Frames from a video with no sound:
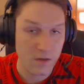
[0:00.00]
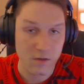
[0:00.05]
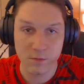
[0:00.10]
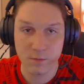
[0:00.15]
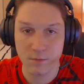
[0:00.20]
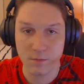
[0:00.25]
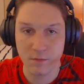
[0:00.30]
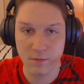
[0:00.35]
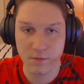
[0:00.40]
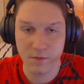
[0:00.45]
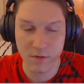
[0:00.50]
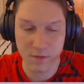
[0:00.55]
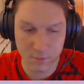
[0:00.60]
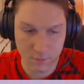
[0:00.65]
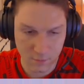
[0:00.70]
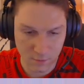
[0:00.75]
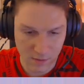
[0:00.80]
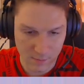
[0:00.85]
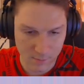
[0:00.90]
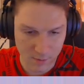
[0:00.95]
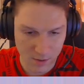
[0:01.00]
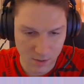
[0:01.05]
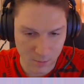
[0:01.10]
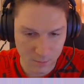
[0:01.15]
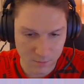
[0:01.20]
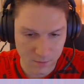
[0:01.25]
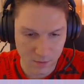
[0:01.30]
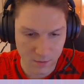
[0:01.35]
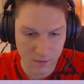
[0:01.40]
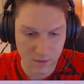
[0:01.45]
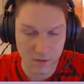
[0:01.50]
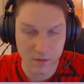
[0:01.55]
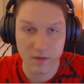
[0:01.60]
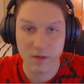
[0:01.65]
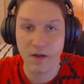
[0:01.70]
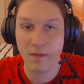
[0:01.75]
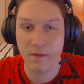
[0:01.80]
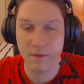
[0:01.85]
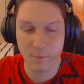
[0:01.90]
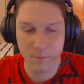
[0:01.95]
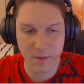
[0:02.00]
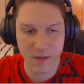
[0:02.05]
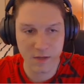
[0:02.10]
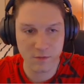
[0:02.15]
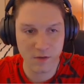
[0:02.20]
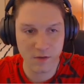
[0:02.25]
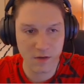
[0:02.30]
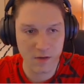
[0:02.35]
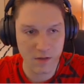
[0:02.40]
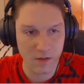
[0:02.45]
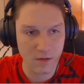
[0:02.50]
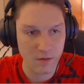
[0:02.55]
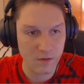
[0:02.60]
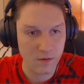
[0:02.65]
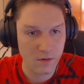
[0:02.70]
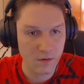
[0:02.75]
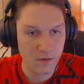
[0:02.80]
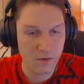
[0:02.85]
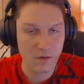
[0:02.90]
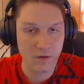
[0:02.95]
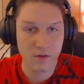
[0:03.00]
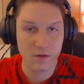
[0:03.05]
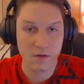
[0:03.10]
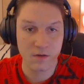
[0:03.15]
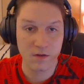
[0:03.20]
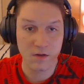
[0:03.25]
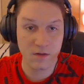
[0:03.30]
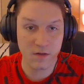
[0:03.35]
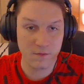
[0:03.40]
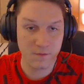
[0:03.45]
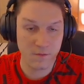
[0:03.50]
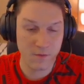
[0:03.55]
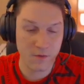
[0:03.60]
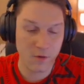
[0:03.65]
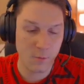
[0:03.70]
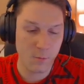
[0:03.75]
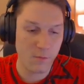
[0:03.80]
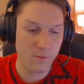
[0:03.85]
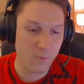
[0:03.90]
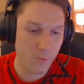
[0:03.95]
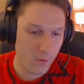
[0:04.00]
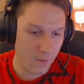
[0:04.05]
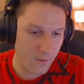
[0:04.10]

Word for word: user's Instagram account ID and their page ID. In the video before